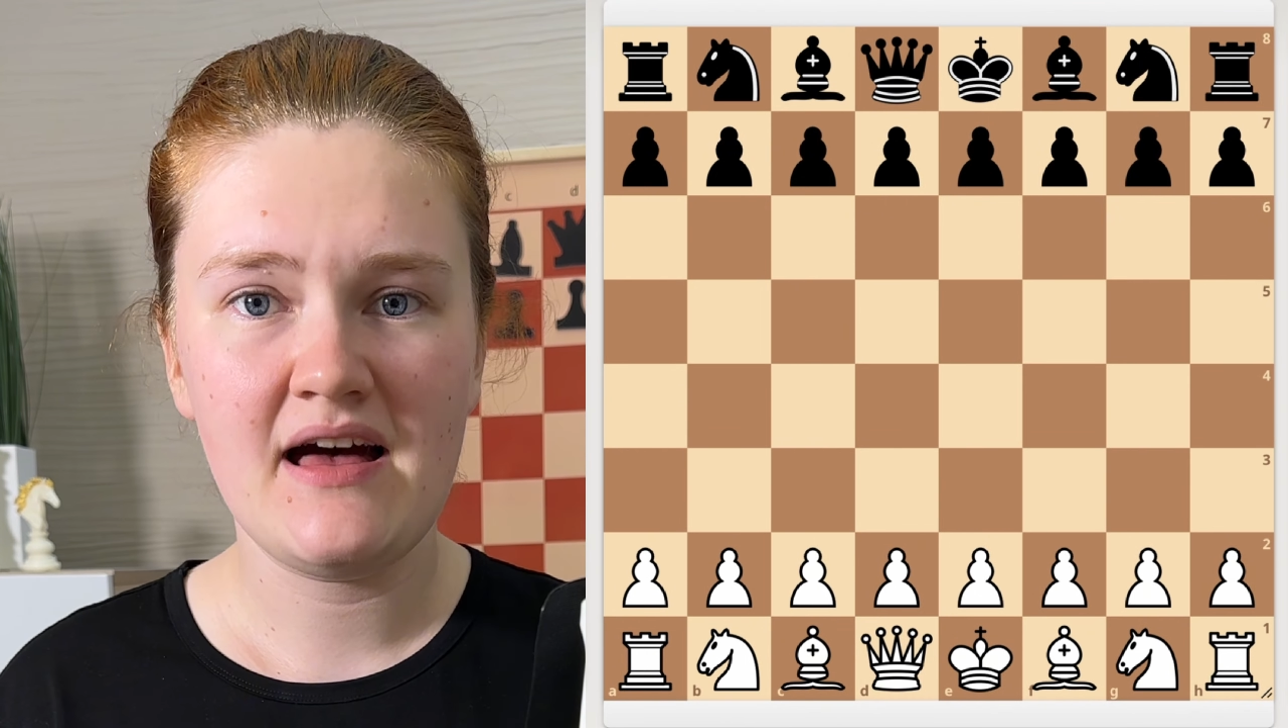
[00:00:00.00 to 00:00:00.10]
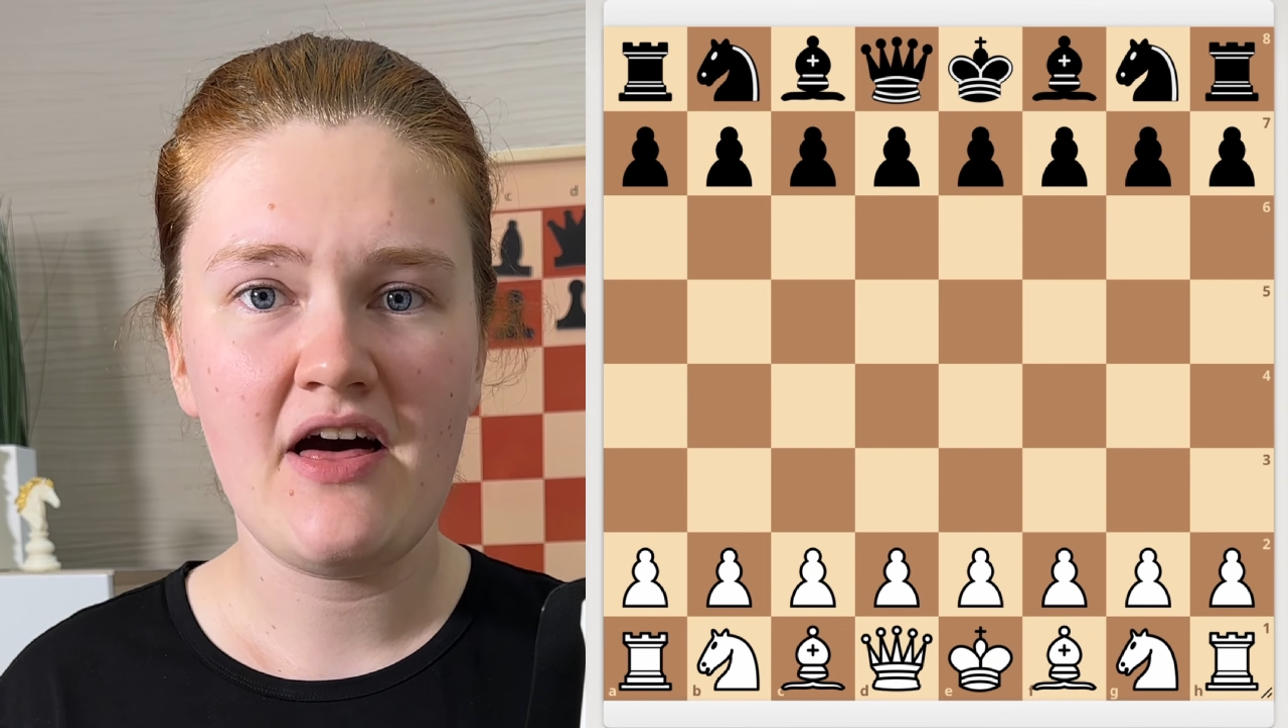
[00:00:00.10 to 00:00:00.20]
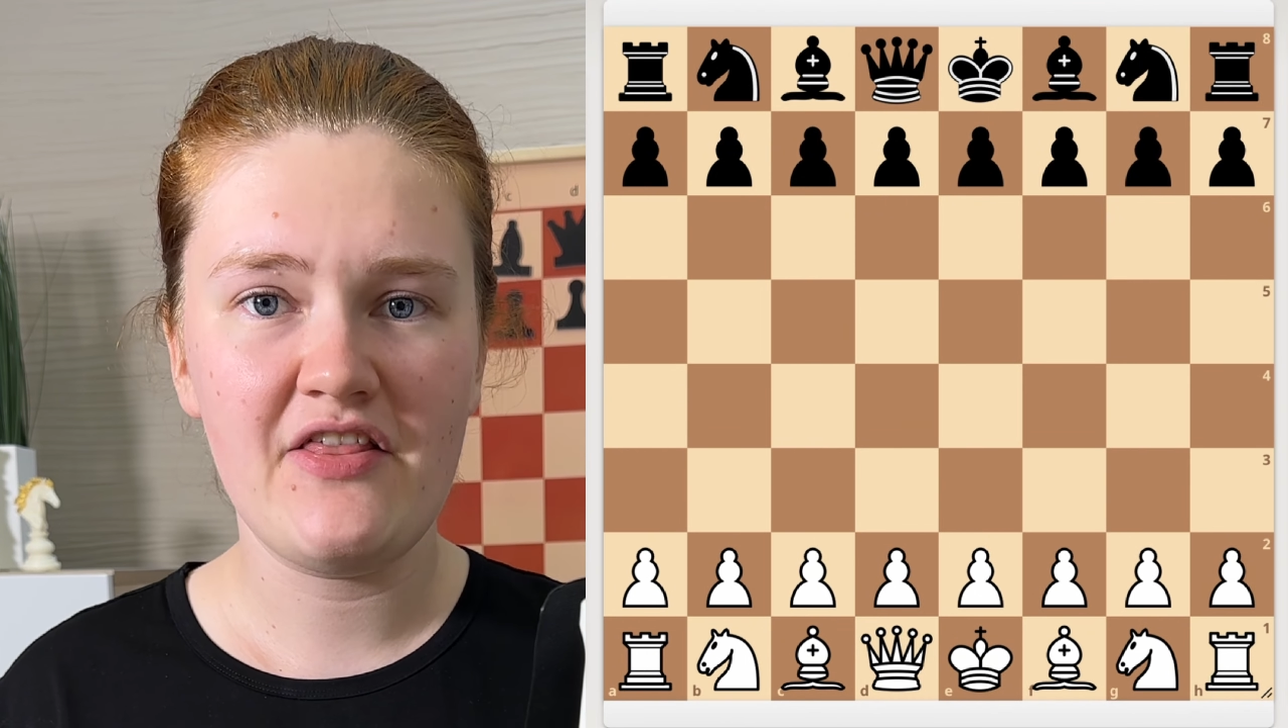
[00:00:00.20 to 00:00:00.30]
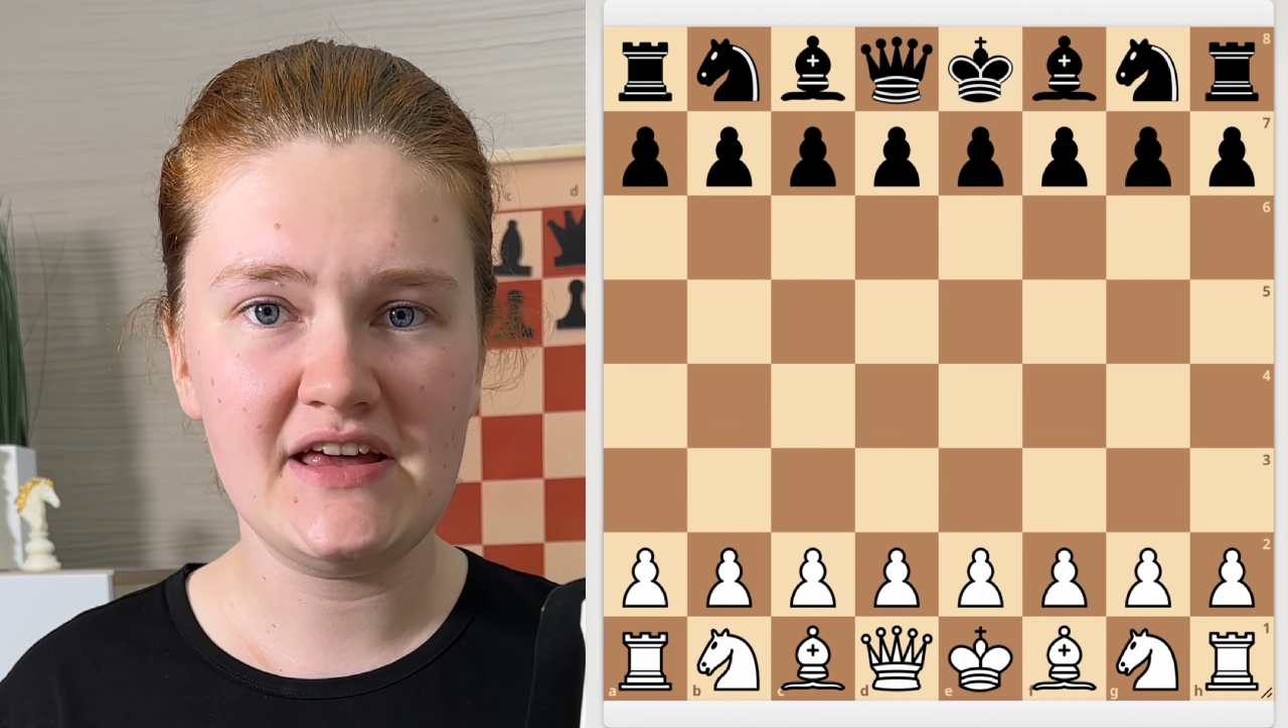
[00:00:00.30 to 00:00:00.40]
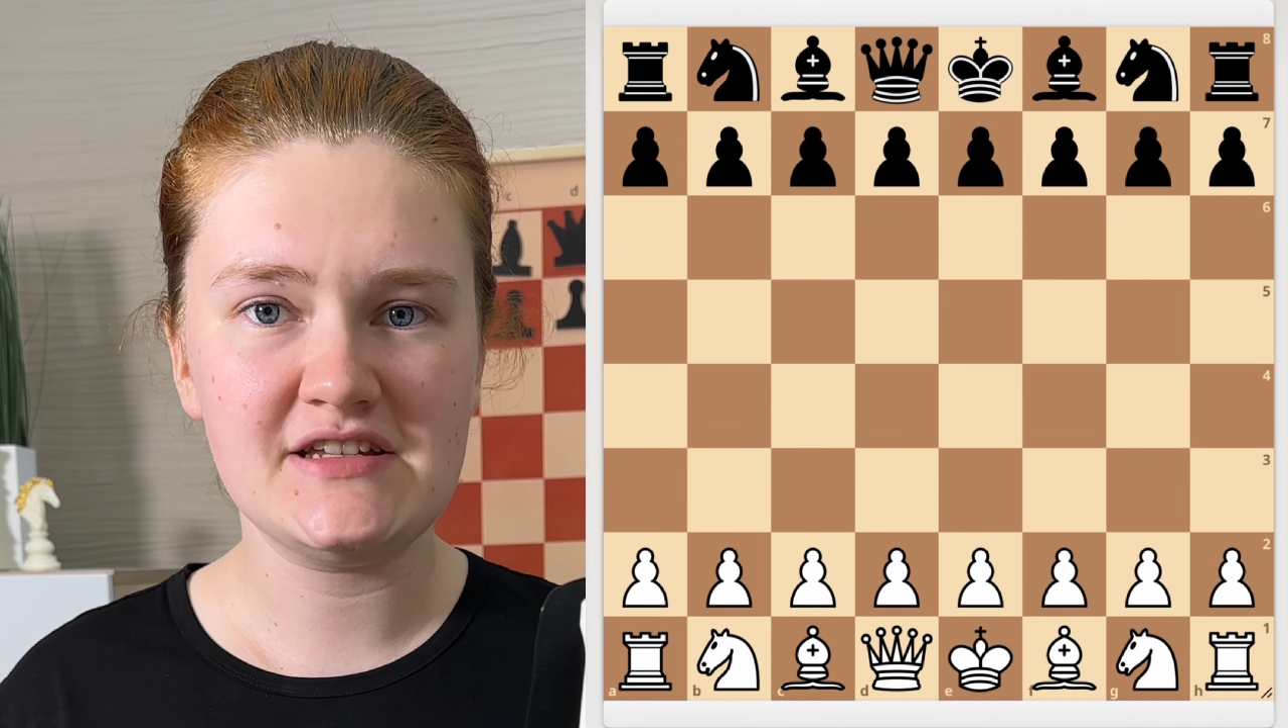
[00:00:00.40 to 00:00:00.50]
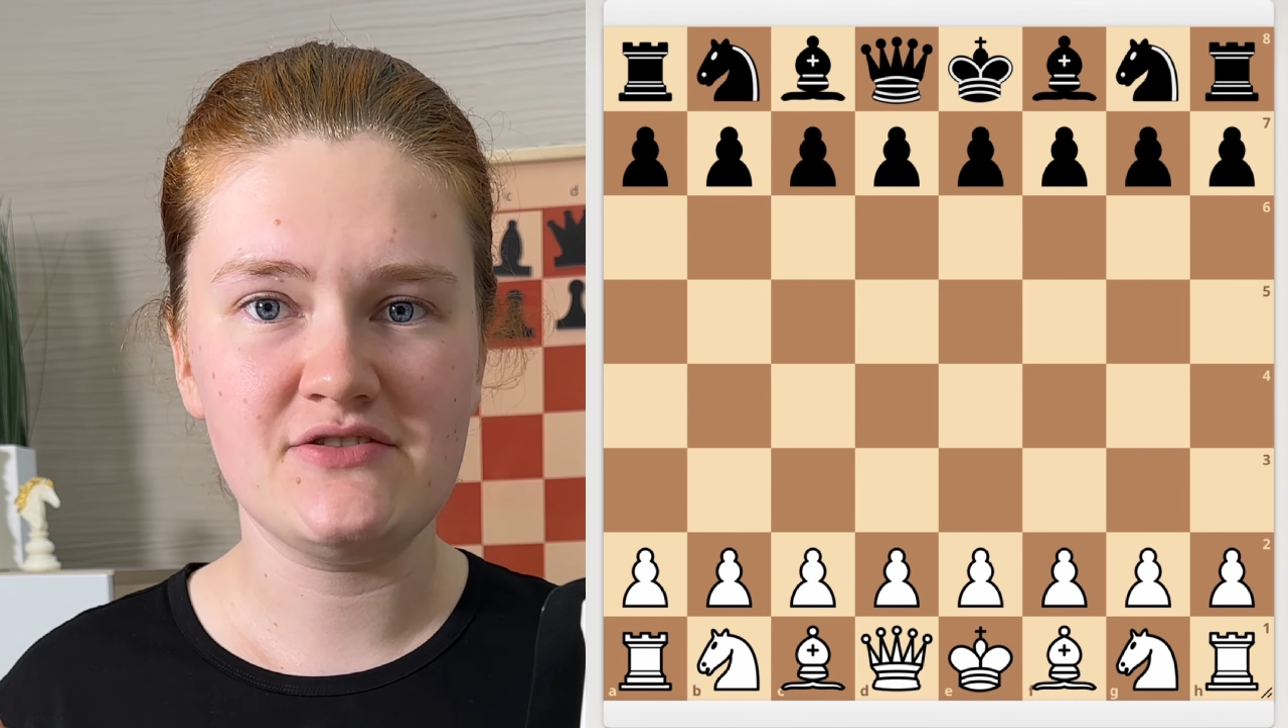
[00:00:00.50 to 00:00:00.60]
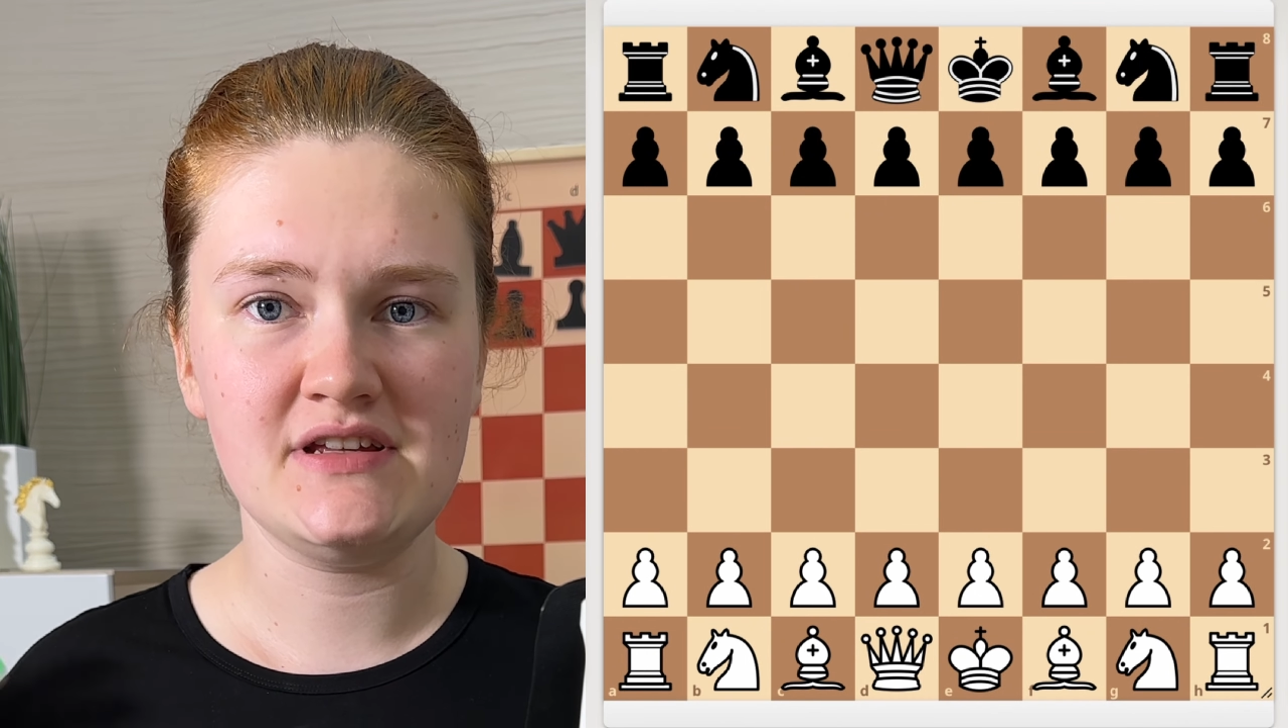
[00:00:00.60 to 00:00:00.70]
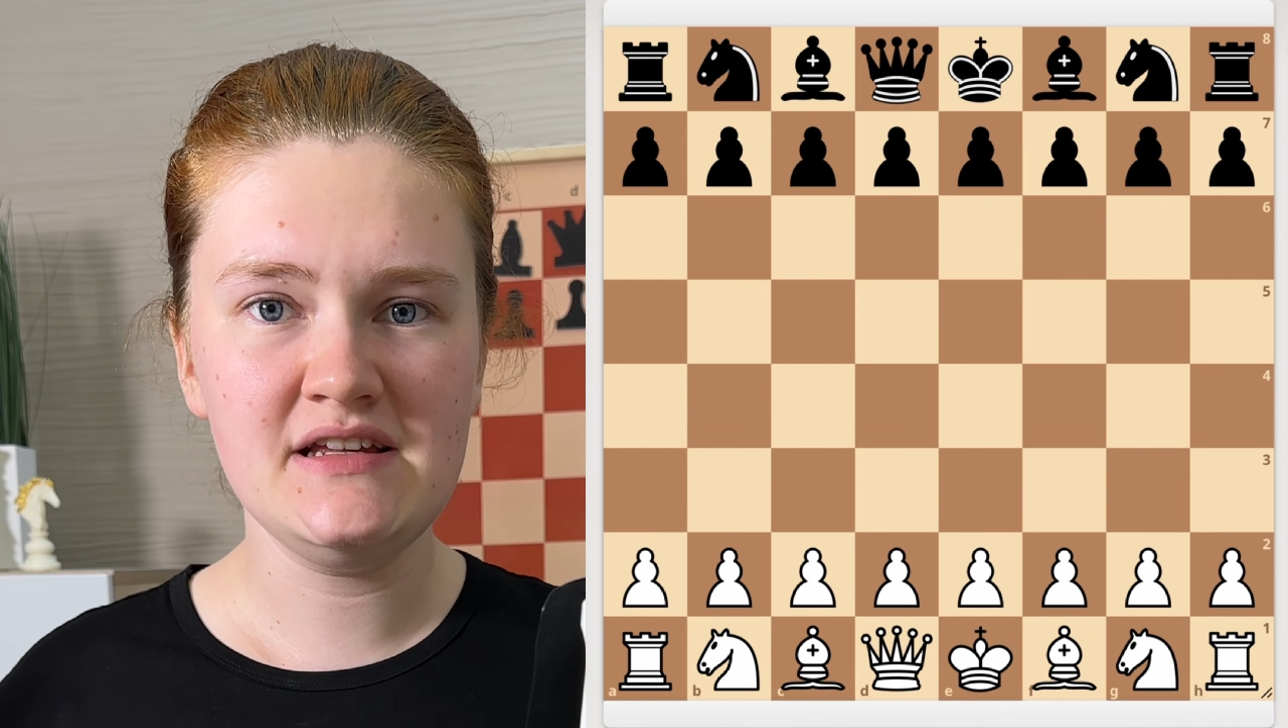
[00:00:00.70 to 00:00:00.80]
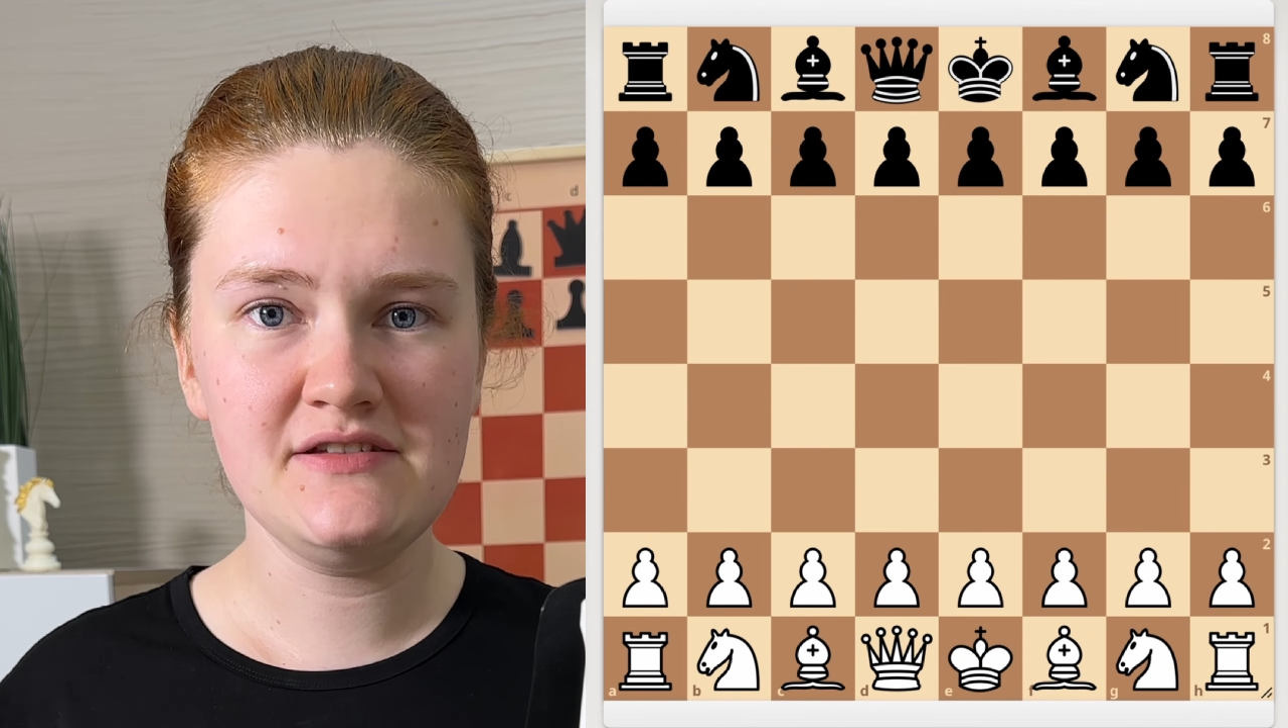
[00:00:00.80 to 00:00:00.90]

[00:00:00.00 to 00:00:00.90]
that you need